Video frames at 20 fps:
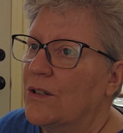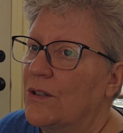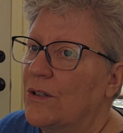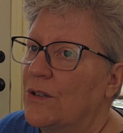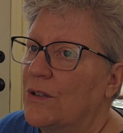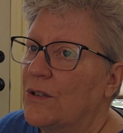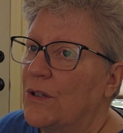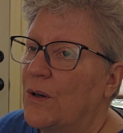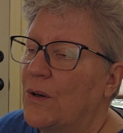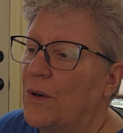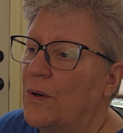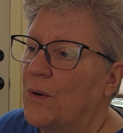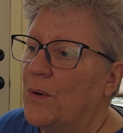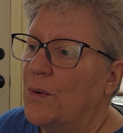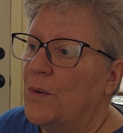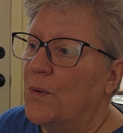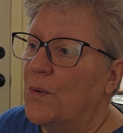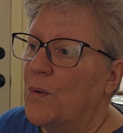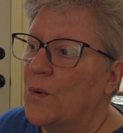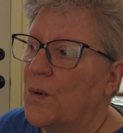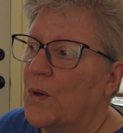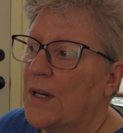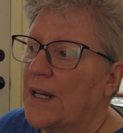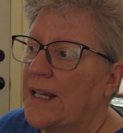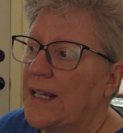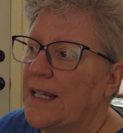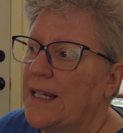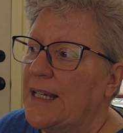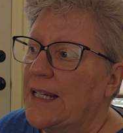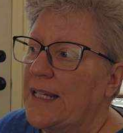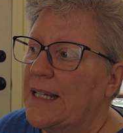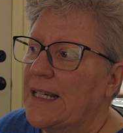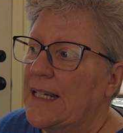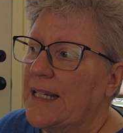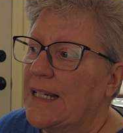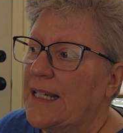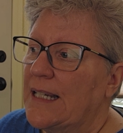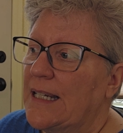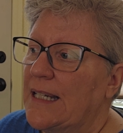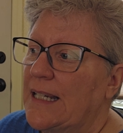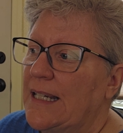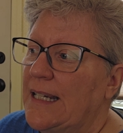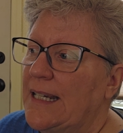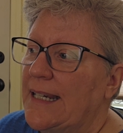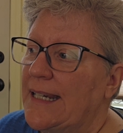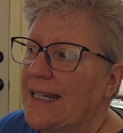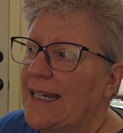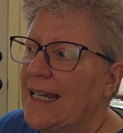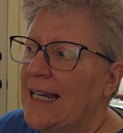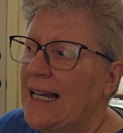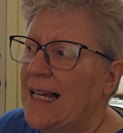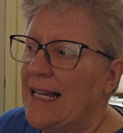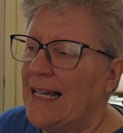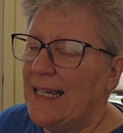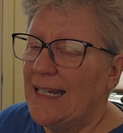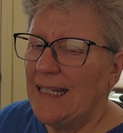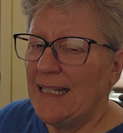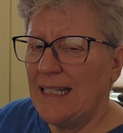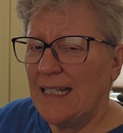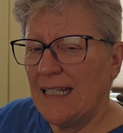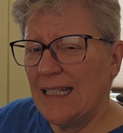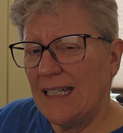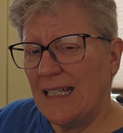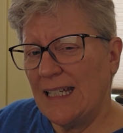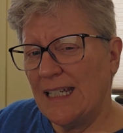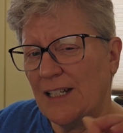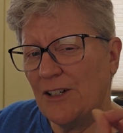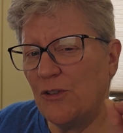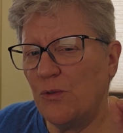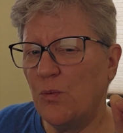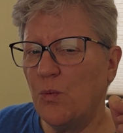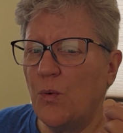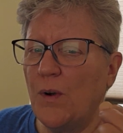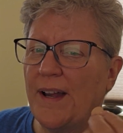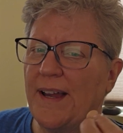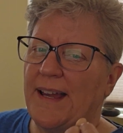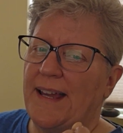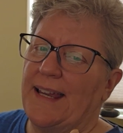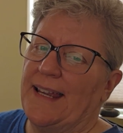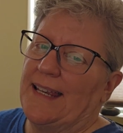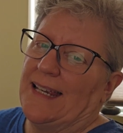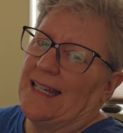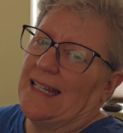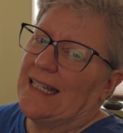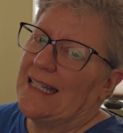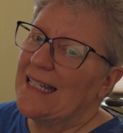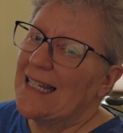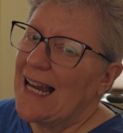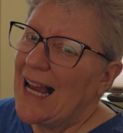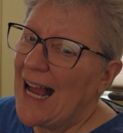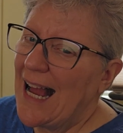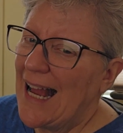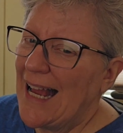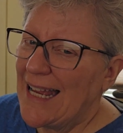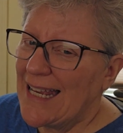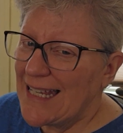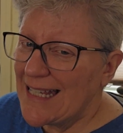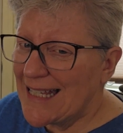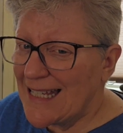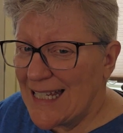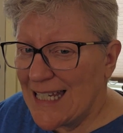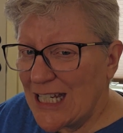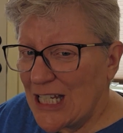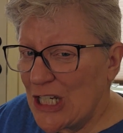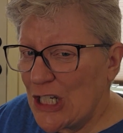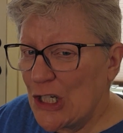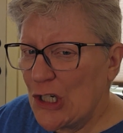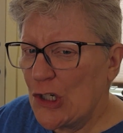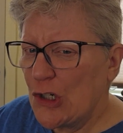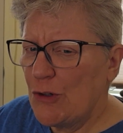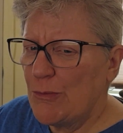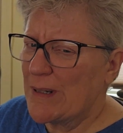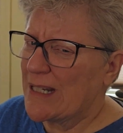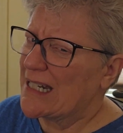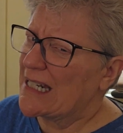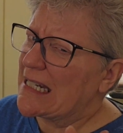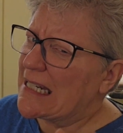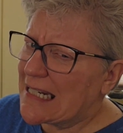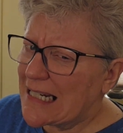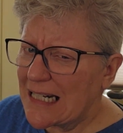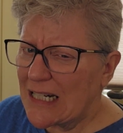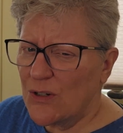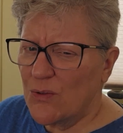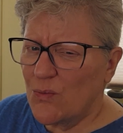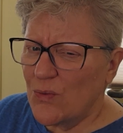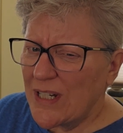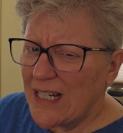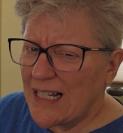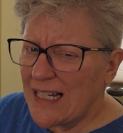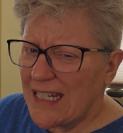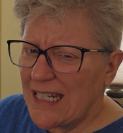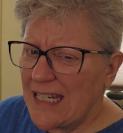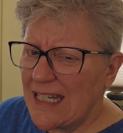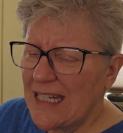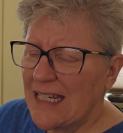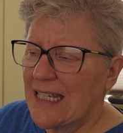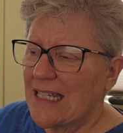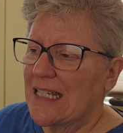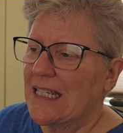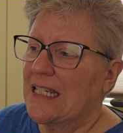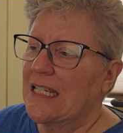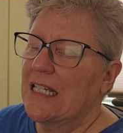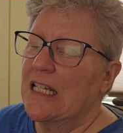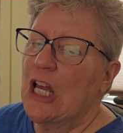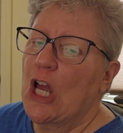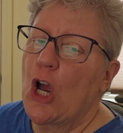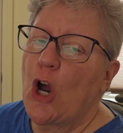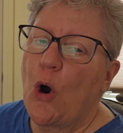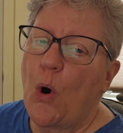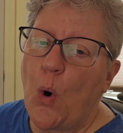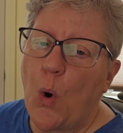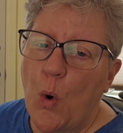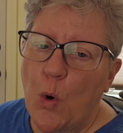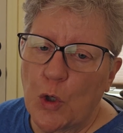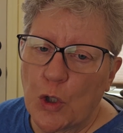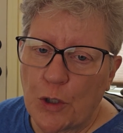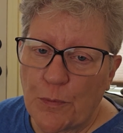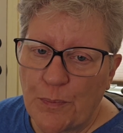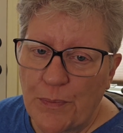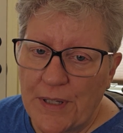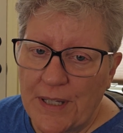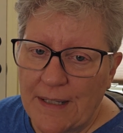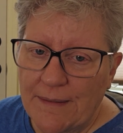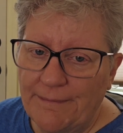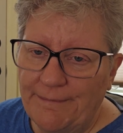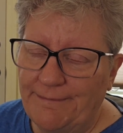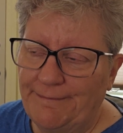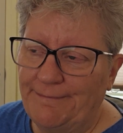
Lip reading: So it kind of, in a way, ties into, but not really, orbs.